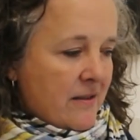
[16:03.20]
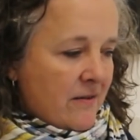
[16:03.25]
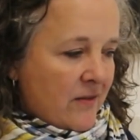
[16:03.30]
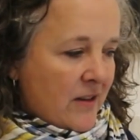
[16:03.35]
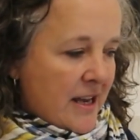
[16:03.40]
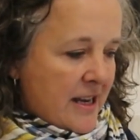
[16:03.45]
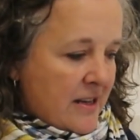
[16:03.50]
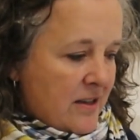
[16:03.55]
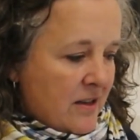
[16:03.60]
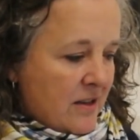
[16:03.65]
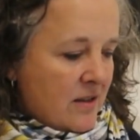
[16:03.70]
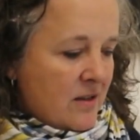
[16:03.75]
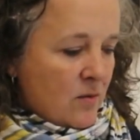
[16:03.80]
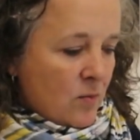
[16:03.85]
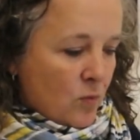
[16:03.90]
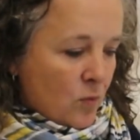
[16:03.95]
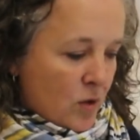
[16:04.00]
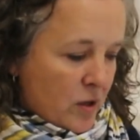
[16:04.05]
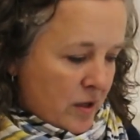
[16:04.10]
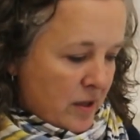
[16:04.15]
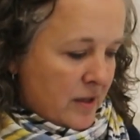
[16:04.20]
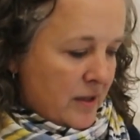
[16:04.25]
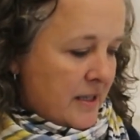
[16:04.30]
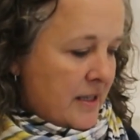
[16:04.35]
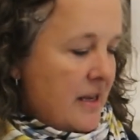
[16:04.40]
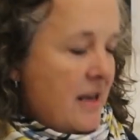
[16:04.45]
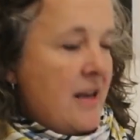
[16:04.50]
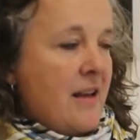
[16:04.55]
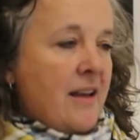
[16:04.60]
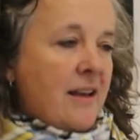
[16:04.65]
of letters and
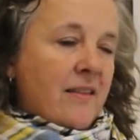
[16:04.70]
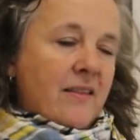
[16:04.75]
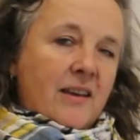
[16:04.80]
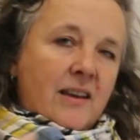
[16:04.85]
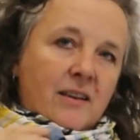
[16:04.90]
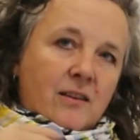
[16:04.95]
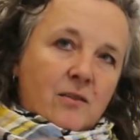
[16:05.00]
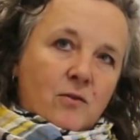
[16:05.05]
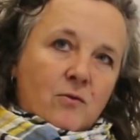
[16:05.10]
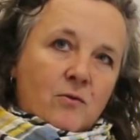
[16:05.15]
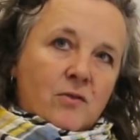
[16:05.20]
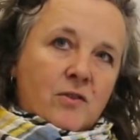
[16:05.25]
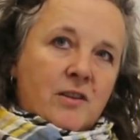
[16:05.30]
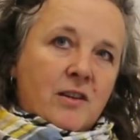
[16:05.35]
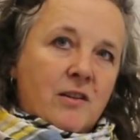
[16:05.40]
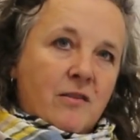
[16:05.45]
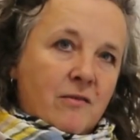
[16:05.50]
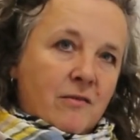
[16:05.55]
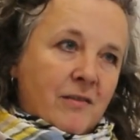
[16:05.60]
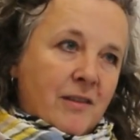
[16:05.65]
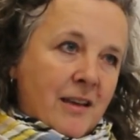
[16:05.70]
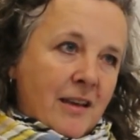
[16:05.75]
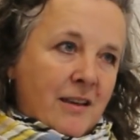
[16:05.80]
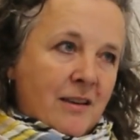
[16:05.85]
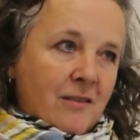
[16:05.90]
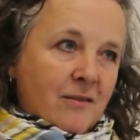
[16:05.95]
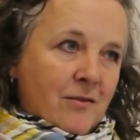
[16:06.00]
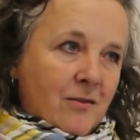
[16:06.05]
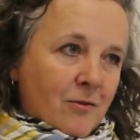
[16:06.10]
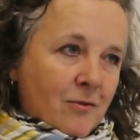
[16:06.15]
words, that can also get
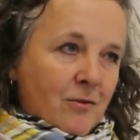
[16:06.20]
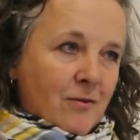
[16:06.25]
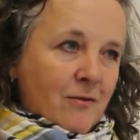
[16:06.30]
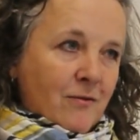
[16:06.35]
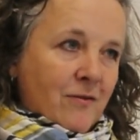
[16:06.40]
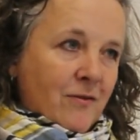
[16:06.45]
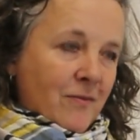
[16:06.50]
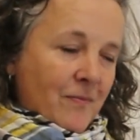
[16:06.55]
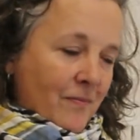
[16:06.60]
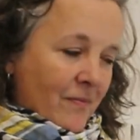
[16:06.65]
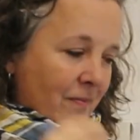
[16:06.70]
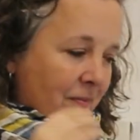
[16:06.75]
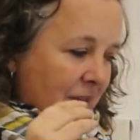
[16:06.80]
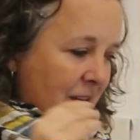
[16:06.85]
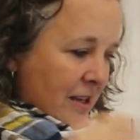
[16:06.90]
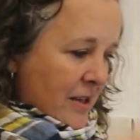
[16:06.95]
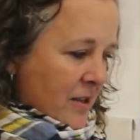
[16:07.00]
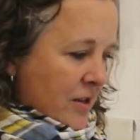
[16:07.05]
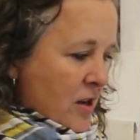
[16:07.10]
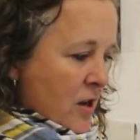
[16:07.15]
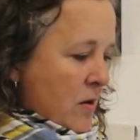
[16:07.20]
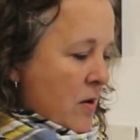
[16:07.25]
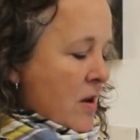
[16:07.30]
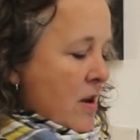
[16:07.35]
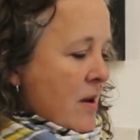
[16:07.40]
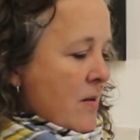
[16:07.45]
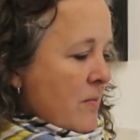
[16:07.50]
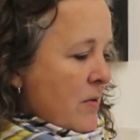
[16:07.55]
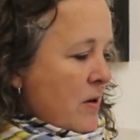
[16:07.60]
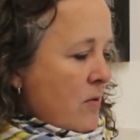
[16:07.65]
you sort of in zone.
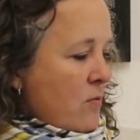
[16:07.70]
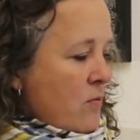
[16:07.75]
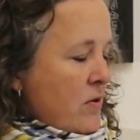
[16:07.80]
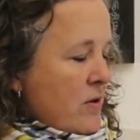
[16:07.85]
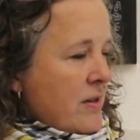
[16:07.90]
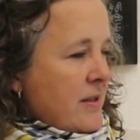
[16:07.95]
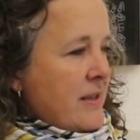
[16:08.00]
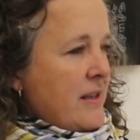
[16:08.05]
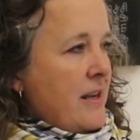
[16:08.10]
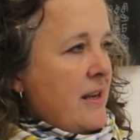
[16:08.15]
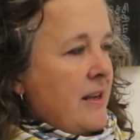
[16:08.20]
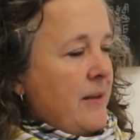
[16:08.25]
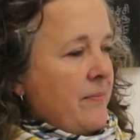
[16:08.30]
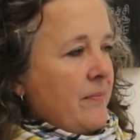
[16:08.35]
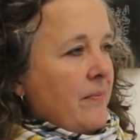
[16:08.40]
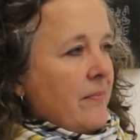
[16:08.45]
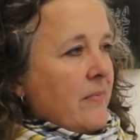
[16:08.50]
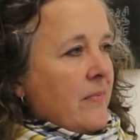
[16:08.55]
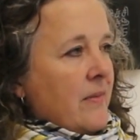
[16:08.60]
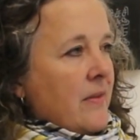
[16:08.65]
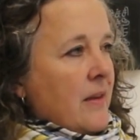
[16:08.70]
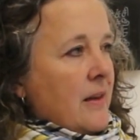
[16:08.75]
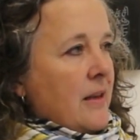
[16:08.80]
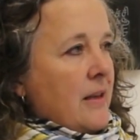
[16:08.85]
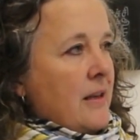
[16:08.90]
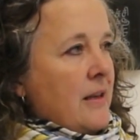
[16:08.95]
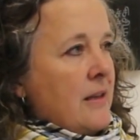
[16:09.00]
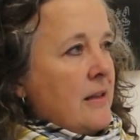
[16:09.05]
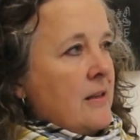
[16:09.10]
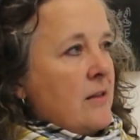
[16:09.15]
But I wouldn't say
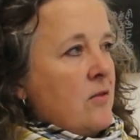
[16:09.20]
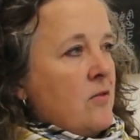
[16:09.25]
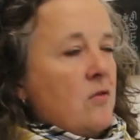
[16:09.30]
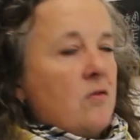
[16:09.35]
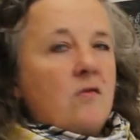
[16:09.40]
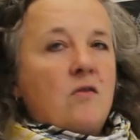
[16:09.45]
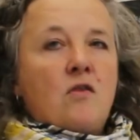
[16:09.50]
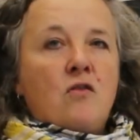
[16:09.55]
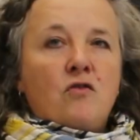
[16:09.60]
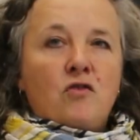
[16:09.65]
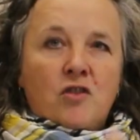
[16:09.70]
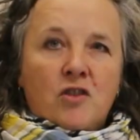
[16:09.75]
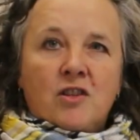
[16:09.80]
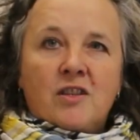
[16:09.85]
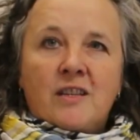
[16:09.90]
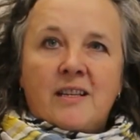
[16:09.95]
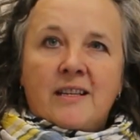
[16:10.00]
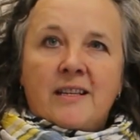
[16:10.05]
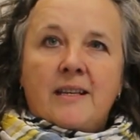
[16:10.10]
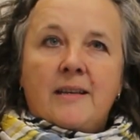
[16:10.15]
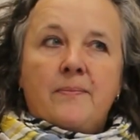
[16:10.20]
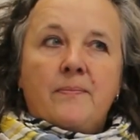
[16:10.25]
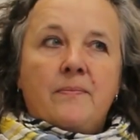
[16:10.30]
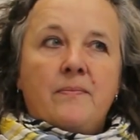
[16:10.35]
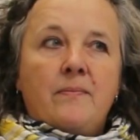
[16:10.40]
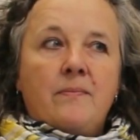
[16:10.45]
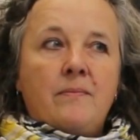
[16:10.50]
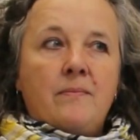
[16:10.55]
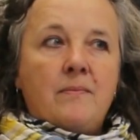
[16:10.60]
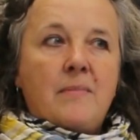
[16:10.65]
it's sort of consciously
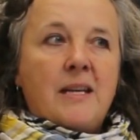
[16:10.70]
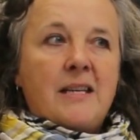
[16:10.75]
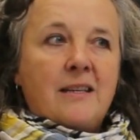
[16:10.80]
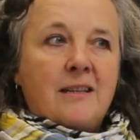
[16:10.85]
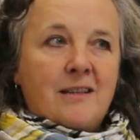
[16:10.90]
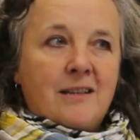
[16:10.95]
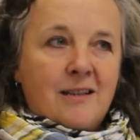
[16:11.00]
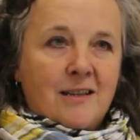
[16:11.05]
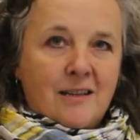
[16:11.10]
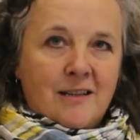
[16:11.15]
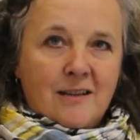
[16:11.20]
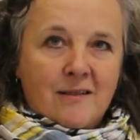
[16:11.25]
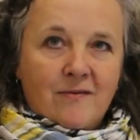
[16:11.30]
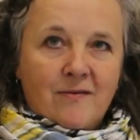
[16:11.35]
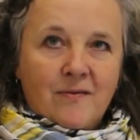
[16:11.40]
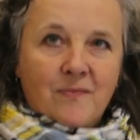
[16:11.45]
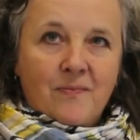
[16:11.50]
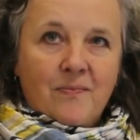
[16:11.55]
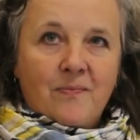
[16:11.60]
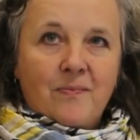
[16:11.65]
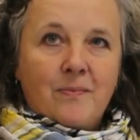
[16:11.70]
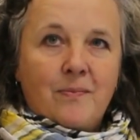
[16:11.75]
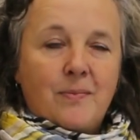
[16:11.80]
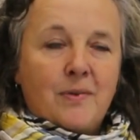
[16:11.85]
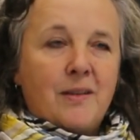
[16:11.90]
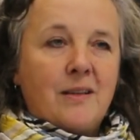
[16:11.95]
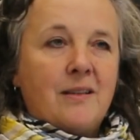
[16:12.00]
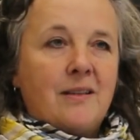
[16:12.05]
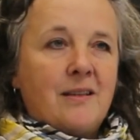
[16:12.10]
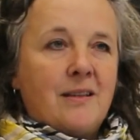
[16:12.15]
meditative,
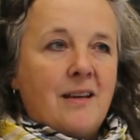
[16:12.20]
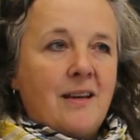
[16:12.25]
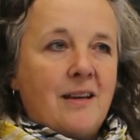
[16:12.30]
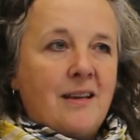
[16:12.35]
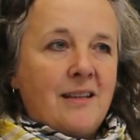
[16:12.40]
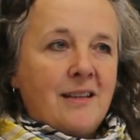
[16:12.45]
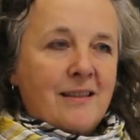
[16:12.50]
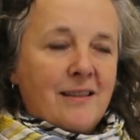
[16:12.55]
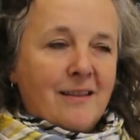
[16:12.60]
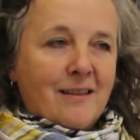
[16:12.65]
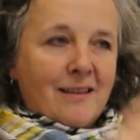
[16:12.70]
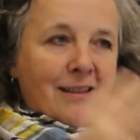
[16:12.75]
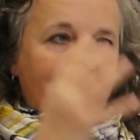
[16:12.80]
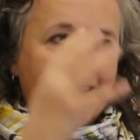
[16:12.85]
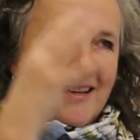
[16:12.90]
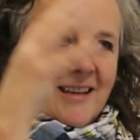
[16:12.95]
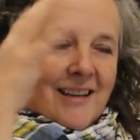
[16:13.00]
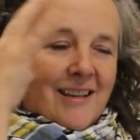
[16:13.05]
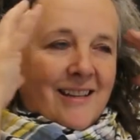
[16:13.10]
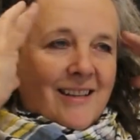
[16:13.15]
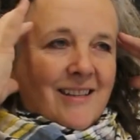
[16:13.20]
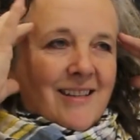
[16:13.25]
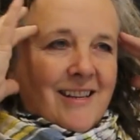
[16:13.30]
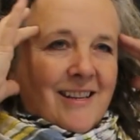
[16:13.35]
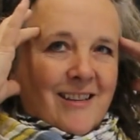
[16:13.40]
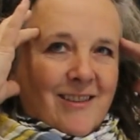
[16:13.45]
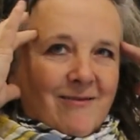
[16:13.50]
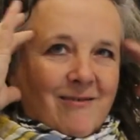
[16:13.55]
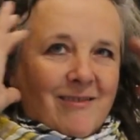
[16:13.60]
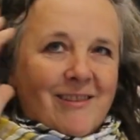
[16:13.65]
but it certainly
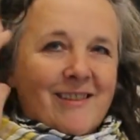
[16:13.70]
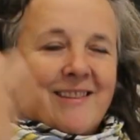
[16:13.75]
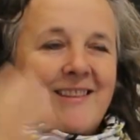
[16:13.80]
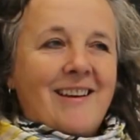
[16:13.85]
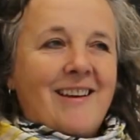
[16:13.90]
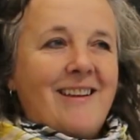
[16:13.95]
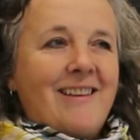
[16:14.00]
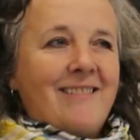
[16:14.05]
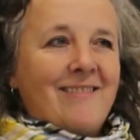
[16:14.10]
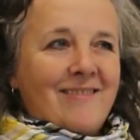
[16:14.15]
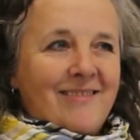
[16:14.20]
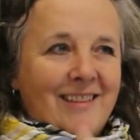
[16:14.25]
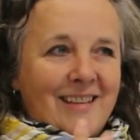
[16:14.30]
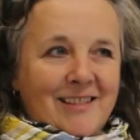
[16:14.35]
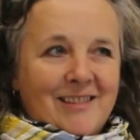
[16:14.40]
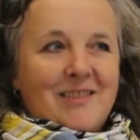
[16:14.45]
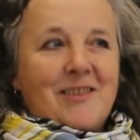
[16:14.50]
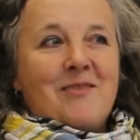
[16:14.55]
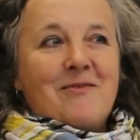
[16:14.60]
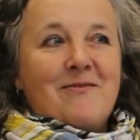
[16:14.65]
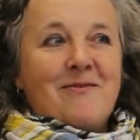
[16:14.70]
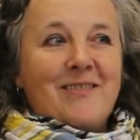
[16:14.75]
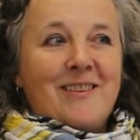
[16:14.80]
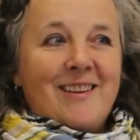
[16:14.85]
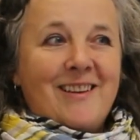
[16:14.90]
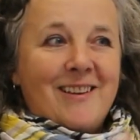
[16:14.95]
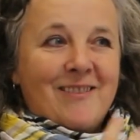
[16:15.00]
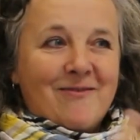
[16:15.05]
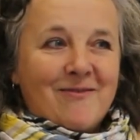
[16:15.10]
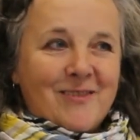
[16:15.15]
takes you into that zone
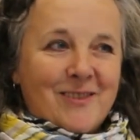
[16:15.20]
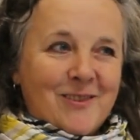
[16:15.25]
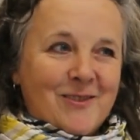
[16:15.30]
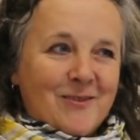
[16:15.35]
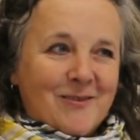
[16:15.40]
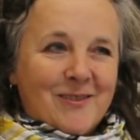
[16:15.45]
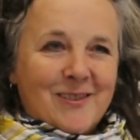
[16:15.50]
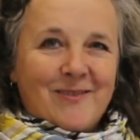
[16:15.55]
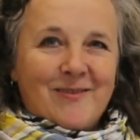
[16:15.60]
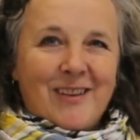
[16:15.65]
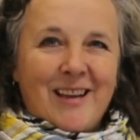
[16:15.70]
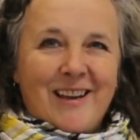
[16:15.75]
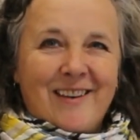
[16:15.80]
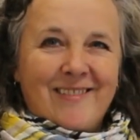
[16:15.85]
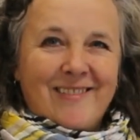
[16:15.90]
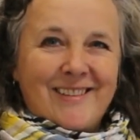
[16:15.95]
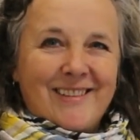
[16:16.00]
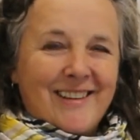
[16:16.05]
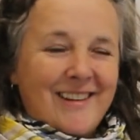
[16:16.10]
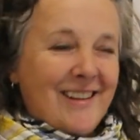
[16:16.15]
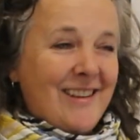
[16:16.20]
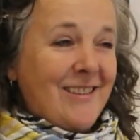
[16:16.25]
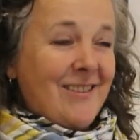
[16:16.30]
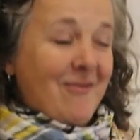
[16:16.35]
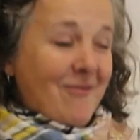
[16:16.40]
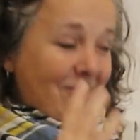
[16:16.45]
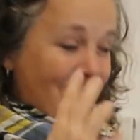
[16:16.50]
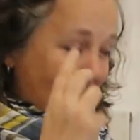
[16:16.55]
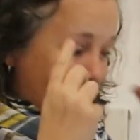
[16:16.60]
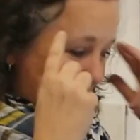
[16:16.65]
that everybody talks about. And it's
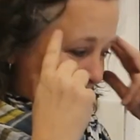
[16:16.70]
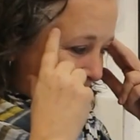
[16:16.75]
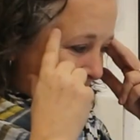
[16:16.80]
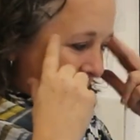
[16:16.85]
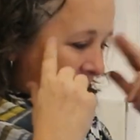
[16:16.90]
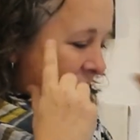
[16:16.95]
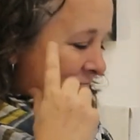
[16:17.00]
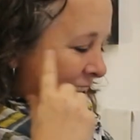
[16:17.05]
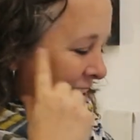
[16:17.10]
often quite,